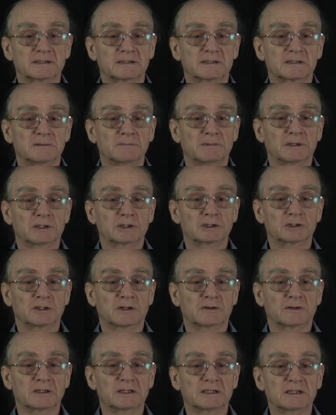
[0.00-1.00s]
estimation,
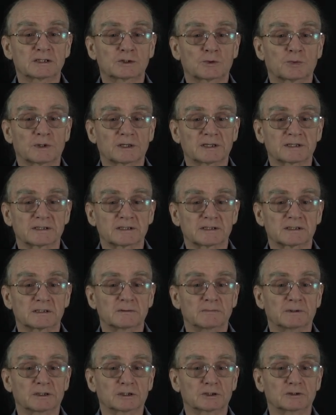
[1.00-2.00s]
and the least squares
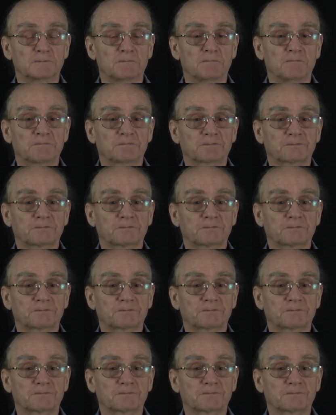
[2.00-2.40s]
estimation.